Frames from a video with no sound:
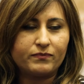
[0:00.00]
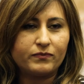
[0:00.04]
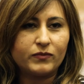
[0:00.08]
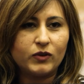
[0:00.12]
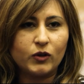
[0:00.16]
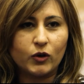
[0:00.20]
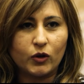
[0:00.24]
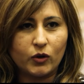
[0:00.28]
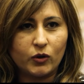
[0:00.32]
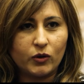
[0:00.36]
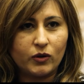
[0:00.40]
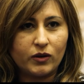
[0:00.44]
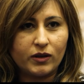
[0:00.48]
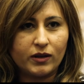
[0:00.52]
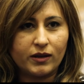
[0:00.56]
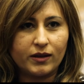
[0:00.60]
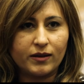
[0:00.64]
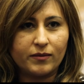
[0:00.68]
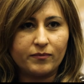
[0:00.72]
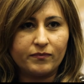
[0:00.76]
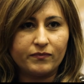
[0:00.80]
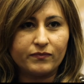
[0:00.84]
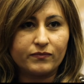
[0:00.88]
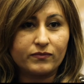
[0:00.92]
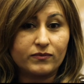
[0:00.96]
you know
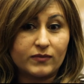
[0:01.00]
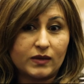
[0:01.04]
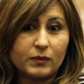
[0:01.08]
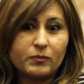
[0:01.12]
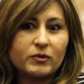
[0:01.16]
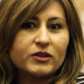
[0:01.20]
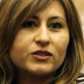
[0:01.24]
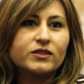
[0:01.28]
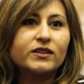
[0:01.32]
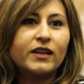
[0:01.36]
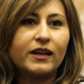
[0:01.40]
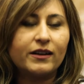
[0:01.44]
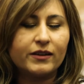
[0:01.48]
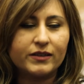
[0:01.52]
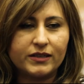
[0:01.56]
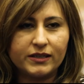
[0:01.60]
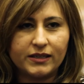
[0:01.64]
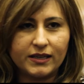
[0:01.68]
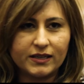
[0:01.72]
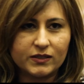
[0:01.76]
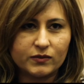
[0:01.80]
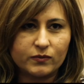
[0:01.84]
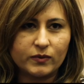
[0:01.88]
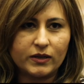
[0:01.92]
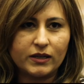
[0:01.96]
um,
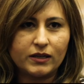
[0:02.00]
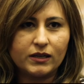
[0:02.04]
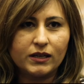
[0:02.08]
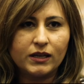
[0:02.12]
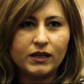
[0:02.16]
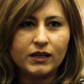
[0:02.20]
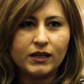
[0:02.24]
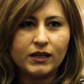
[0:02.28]
personality as well